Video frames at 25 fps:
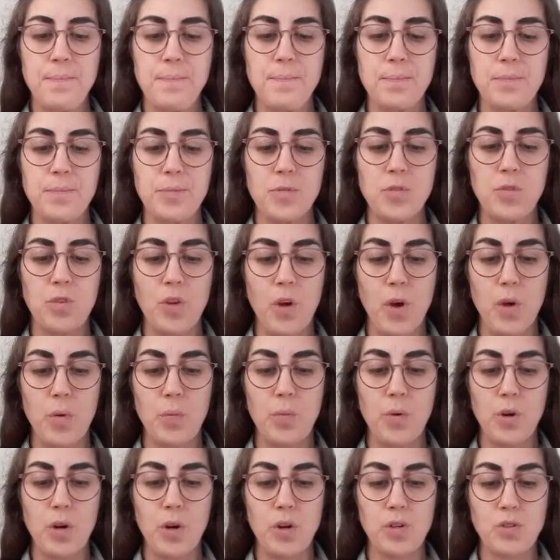So
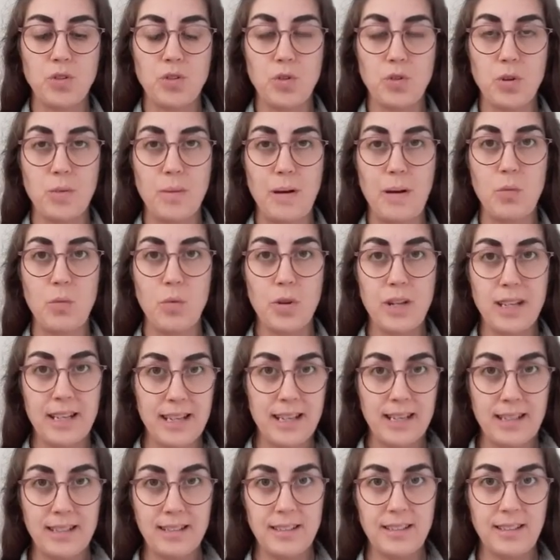we're going to talk about what it
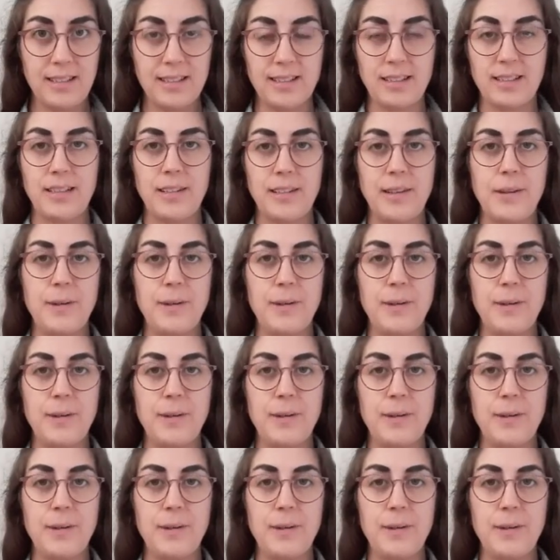is,